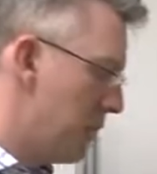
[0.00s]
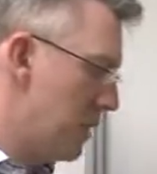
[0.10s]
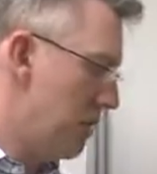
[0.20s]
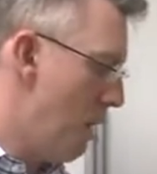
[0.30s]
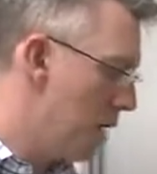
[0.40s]
you're
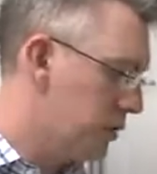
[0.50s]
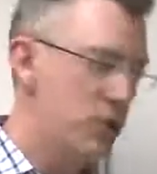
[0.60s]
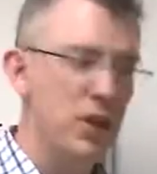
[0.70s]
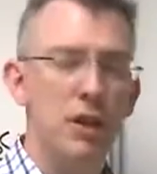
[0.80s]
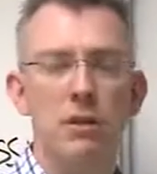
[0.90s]
giving them
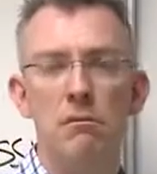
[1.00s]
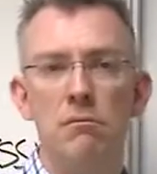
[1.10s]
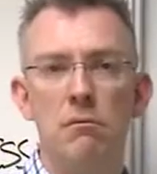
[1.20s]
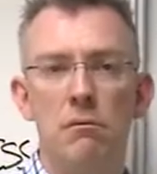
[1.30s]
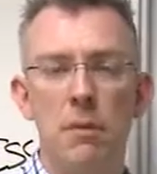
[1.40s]
oxygen.
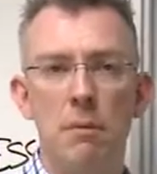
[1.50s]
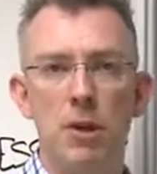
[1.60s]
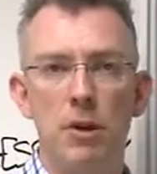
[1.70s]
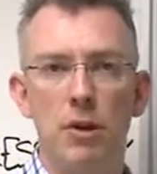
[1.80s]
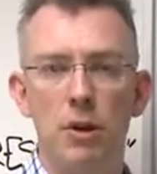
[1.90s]

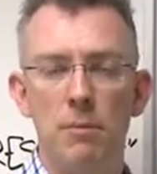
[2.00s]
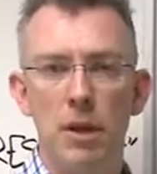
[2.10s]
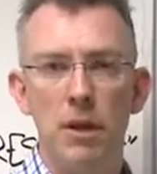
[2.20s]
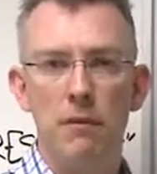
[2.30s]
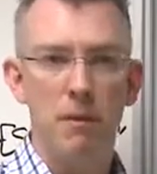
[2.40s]
Maybe you're going to
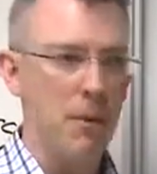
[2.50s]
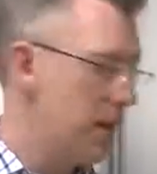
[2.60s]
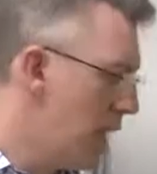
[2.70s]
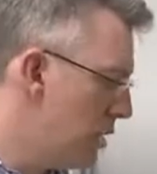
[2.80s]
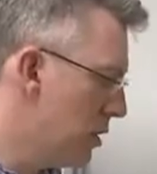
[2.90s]
be given a
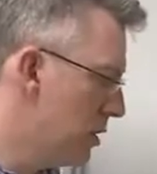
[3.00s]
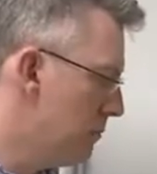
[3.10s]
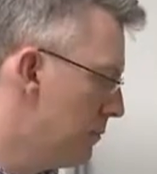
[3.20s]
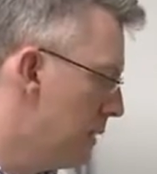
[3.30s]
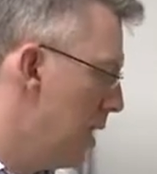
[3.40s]

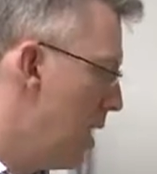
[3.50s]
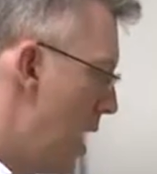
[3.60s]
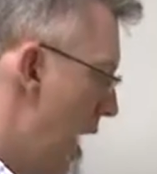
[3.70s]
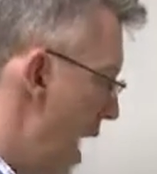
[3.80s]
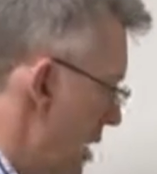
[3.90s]
medication.
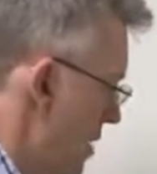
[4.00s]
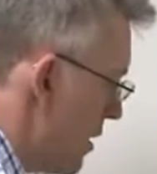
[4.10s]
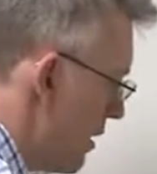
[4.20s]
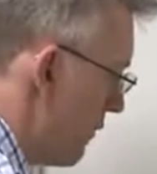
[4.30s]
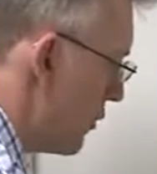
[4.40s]
And
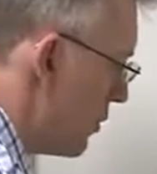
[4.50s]
then if